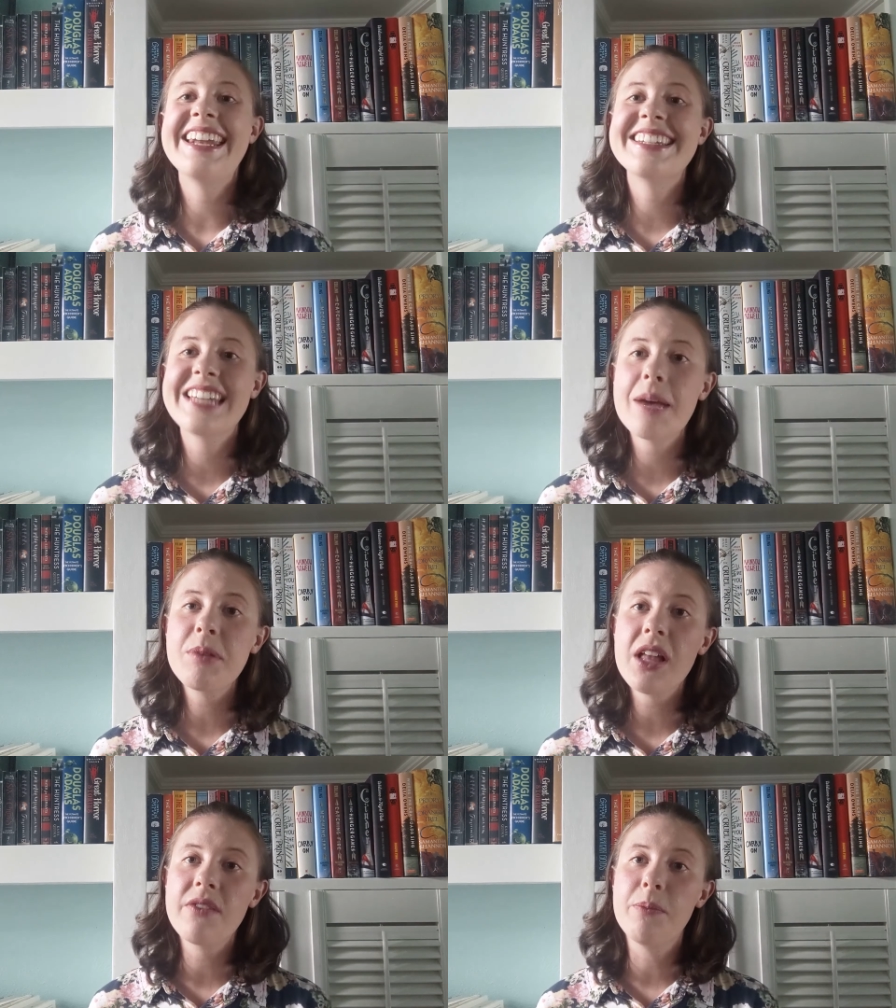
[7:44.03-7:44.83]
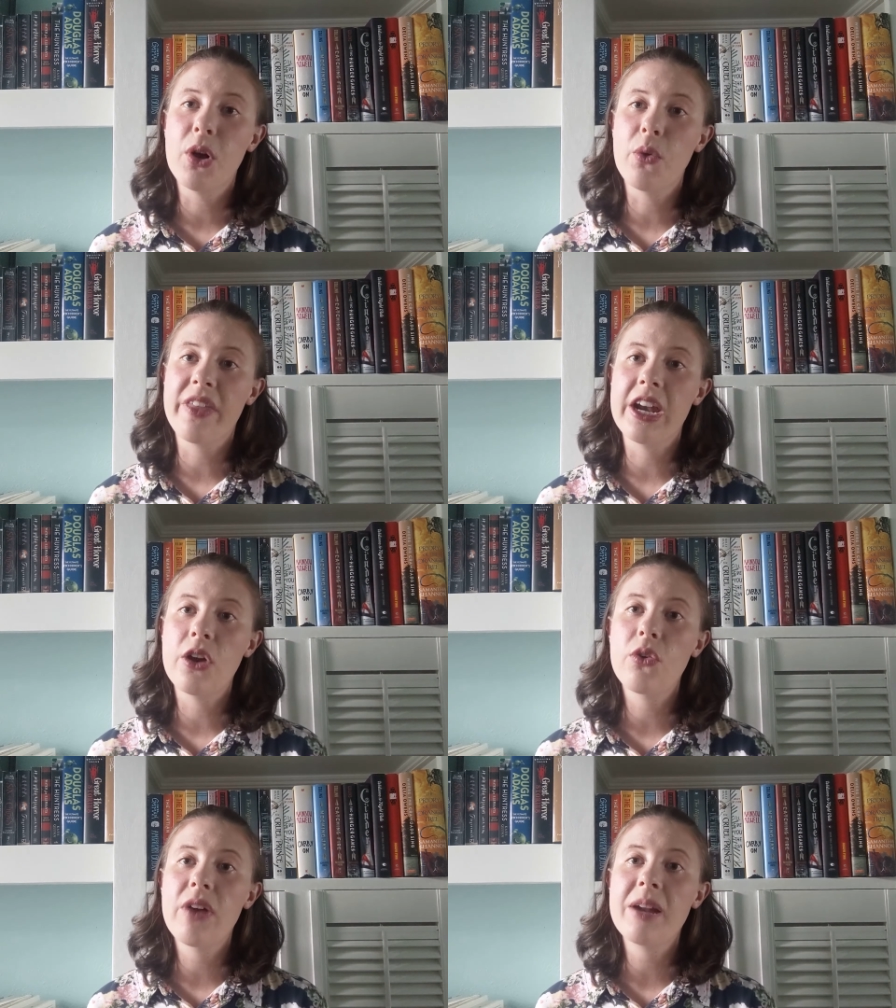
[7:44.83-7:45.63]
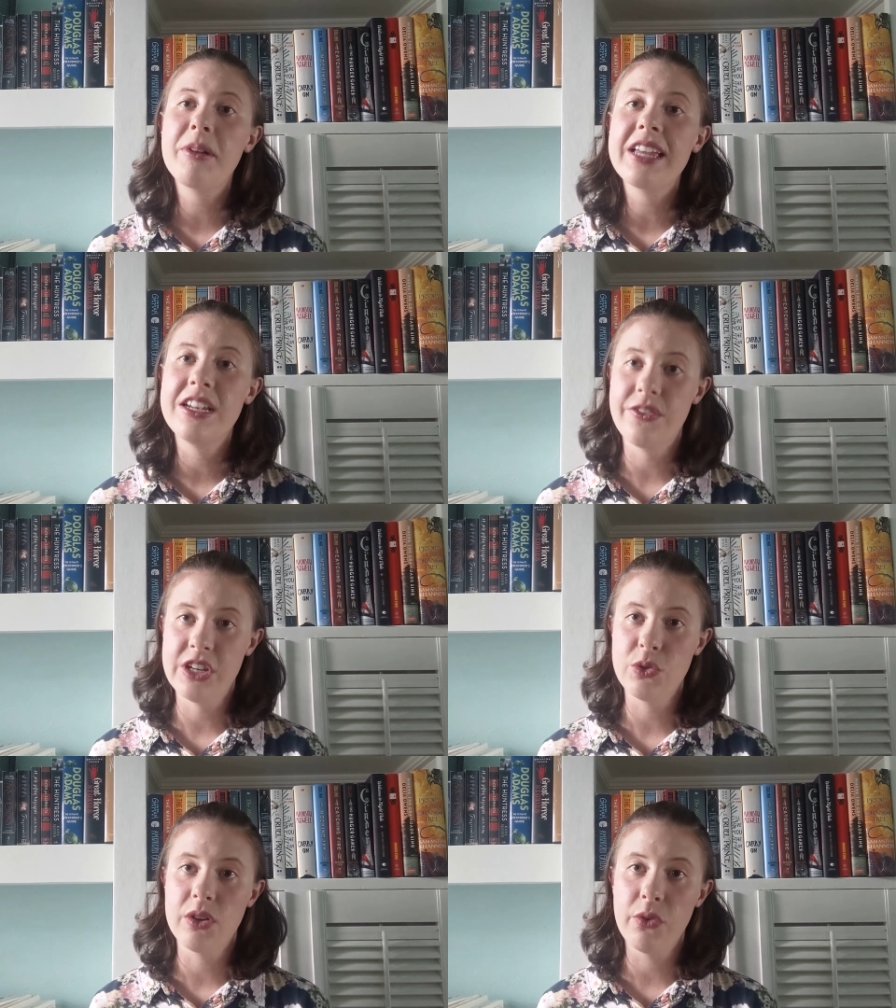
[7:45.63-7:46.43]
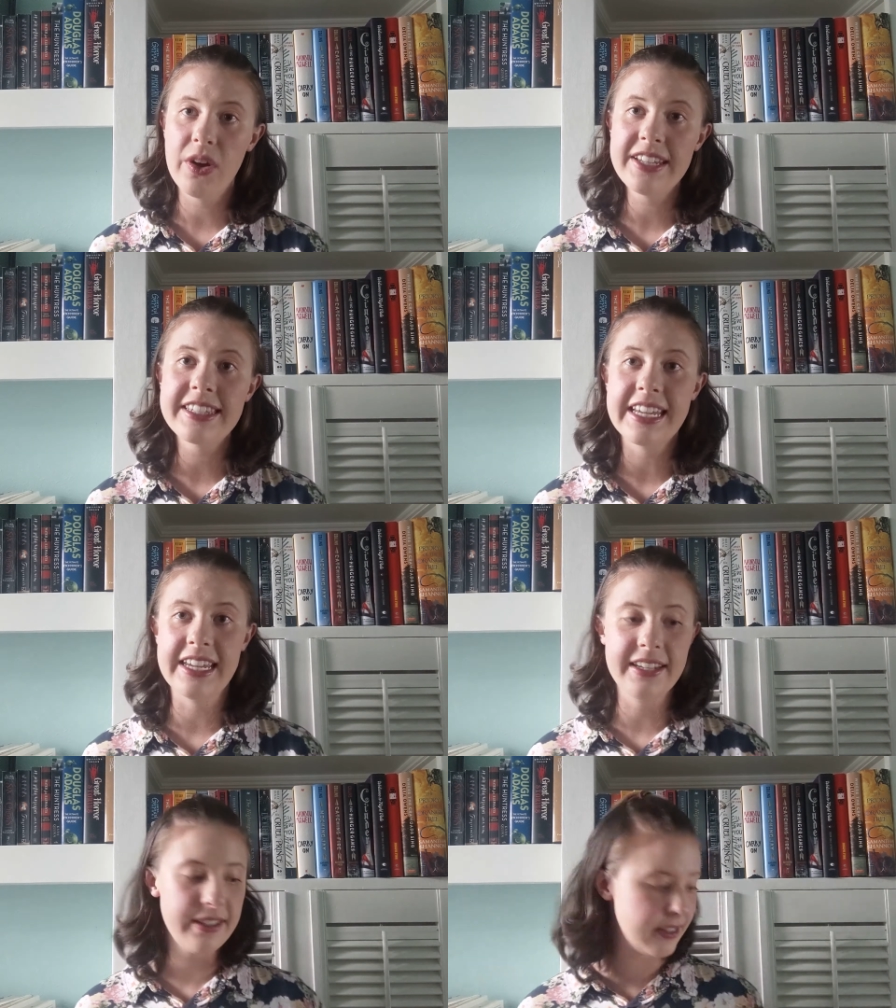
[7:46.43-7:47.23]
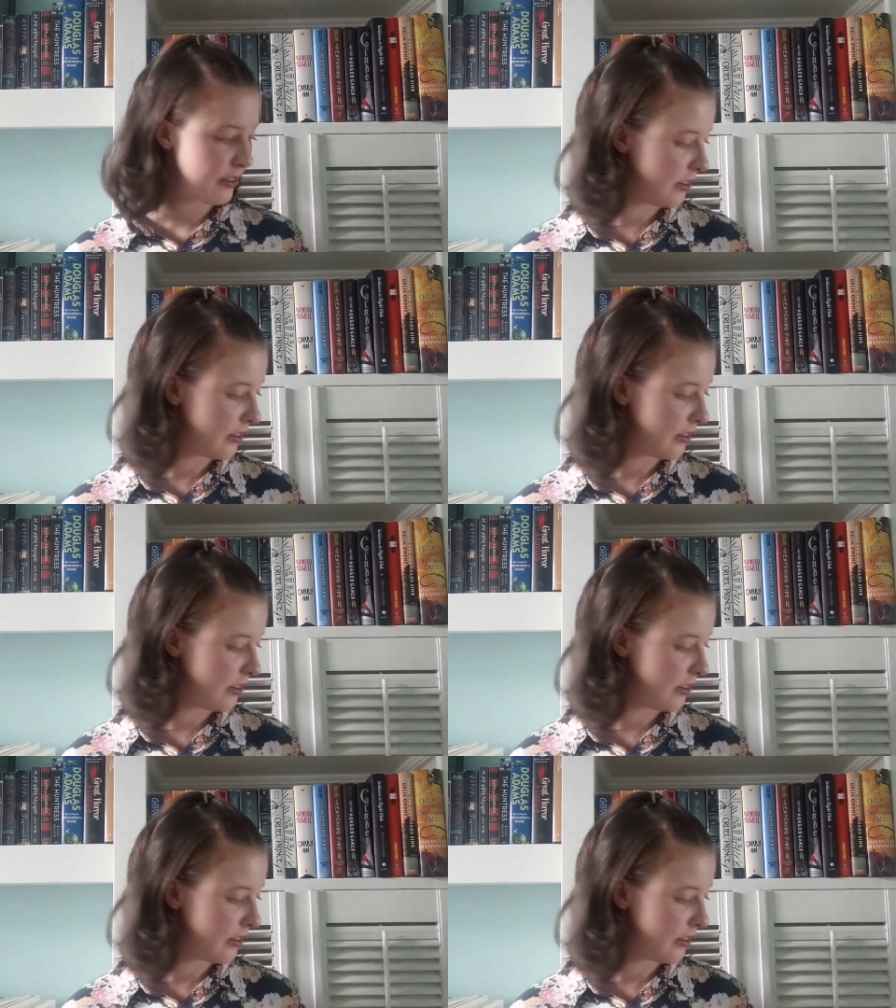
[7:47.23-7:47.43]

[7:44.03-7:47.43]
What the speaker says: An example of a book with an incredible individual voice is